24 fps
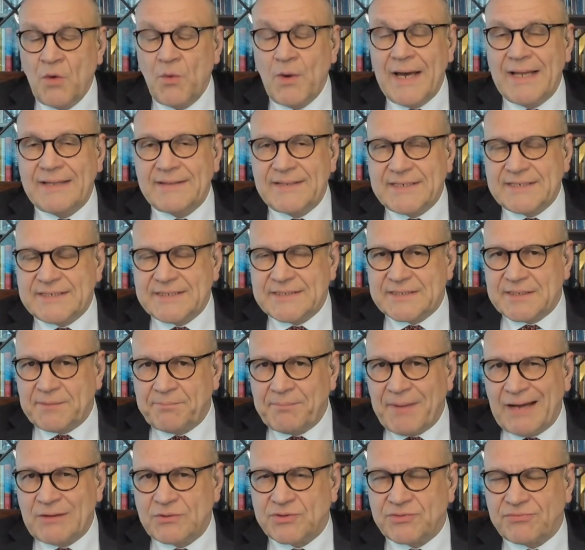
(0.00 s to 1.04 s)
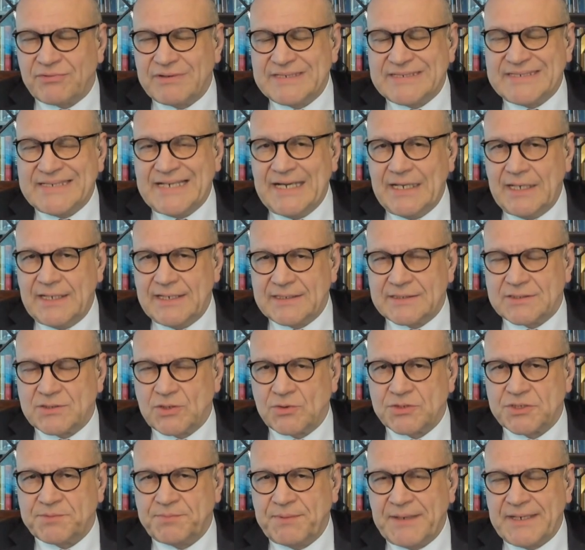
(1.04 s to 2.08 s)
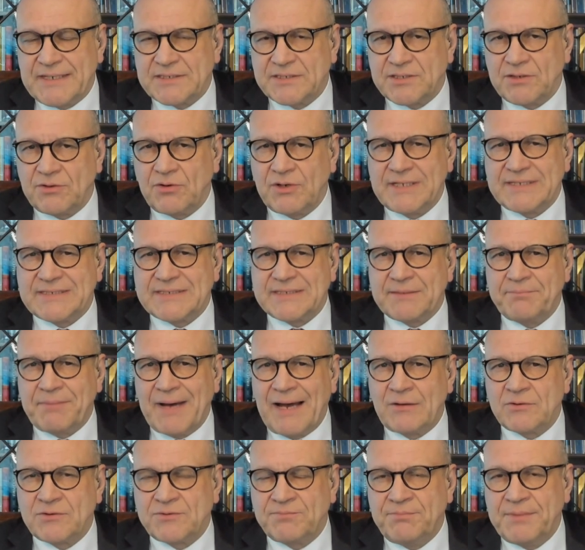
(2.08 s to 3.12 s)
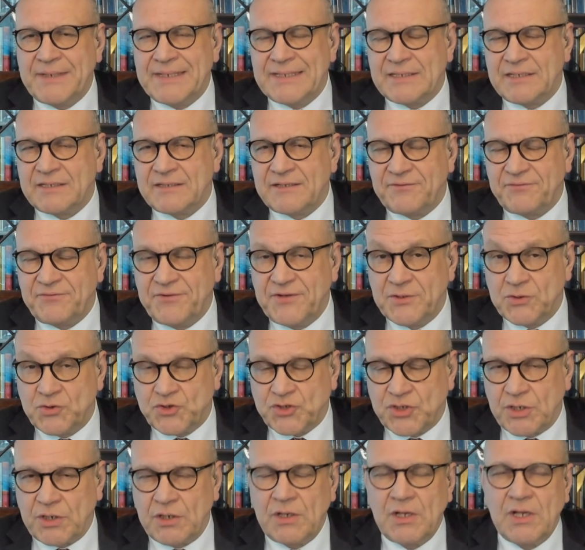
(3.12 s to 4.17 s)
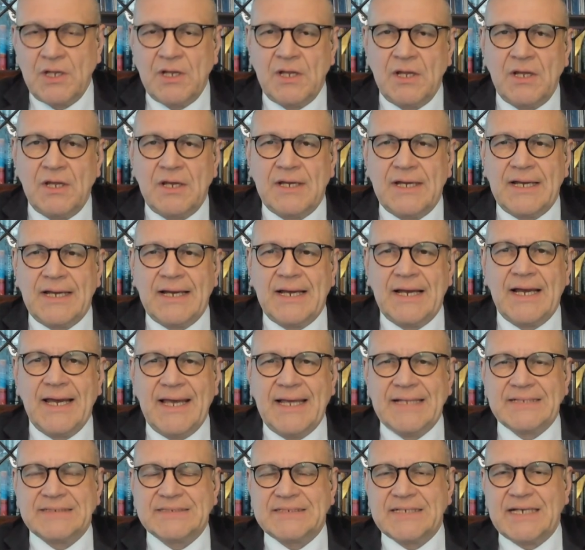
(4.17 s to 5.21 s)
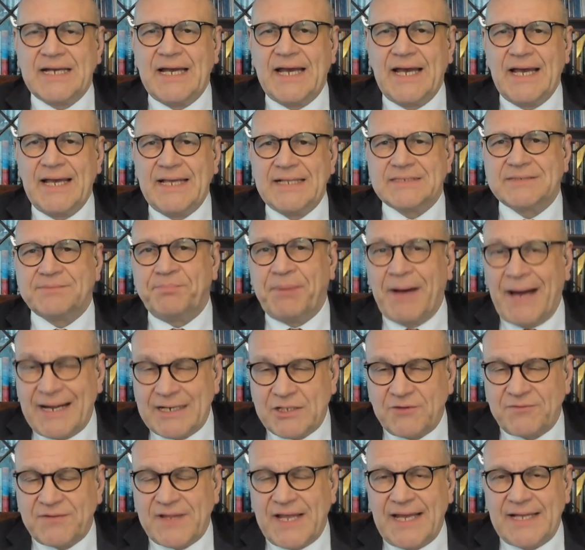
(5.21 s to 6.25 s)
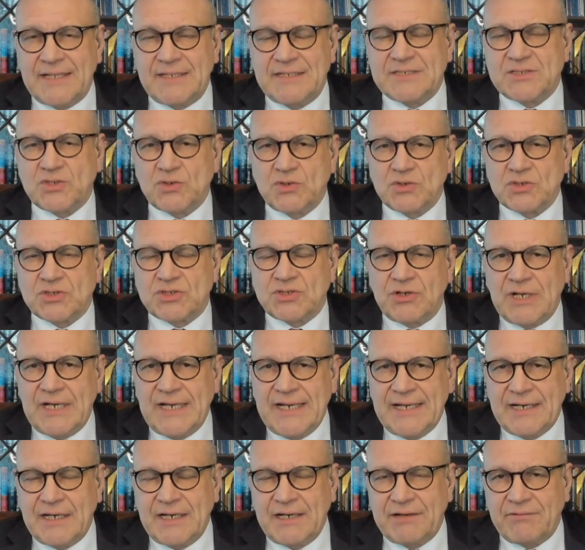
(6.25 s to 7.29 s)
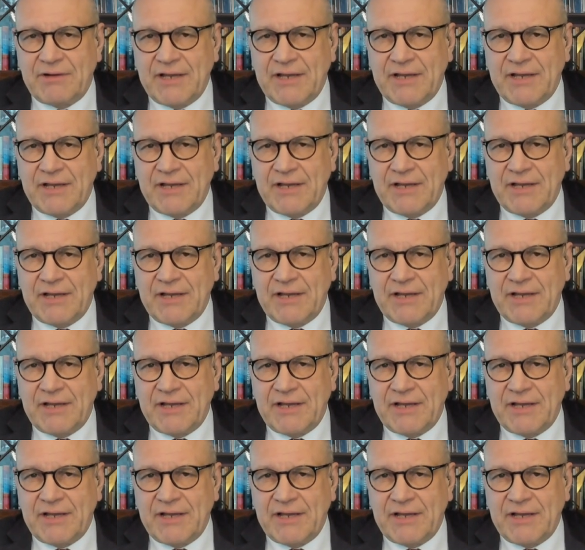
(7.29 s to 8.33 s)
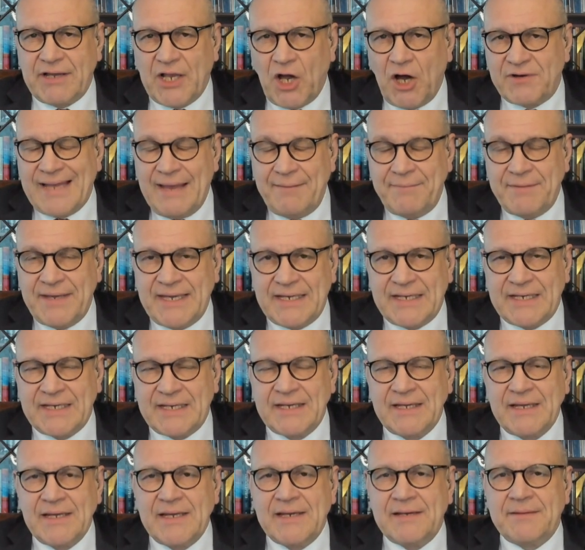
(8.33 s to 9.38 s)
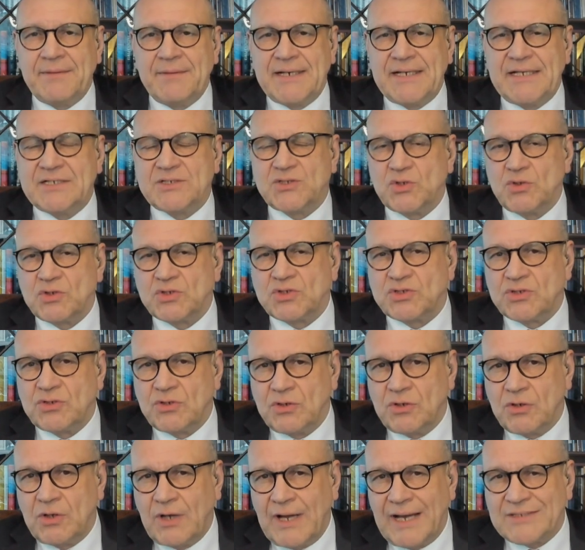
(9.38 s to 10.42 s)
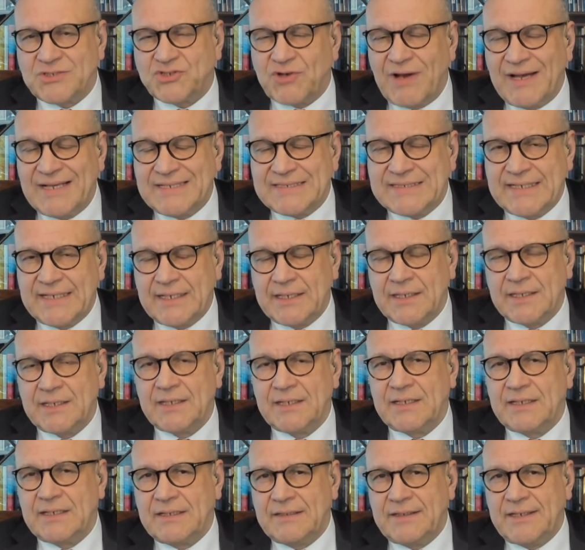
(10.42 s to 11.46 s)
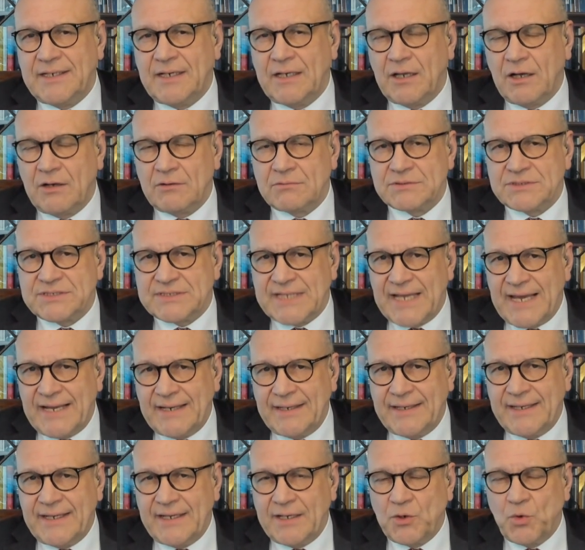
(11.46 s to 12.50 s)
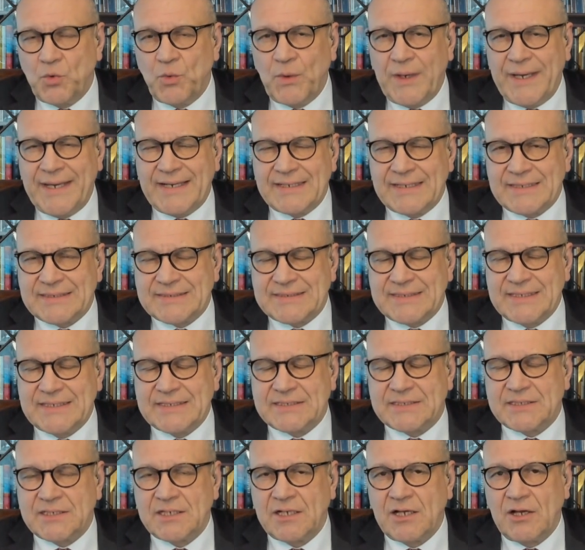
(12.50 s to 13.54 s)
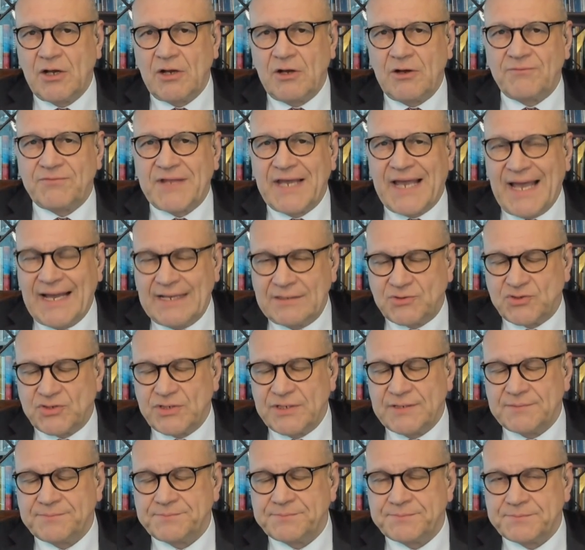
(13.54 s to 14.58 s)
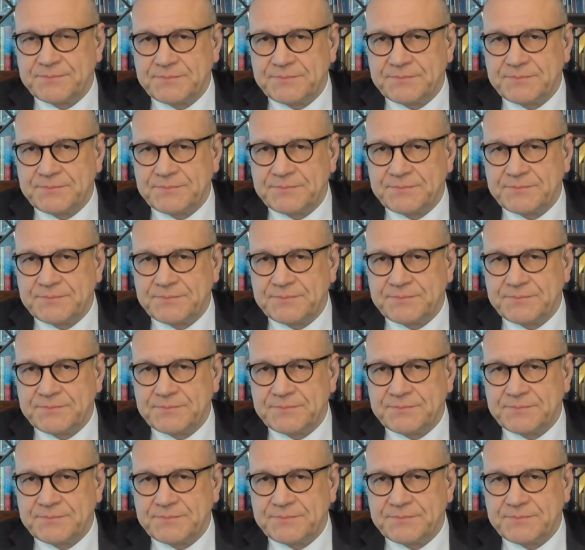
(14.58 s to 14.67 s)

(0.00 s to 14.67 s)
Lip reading: Well, this is about resilience, so to speak. So it's about building the future. It's part of that is also clearly recovering from the pandemic, but is also addressing the long-standing weaknesses of the country.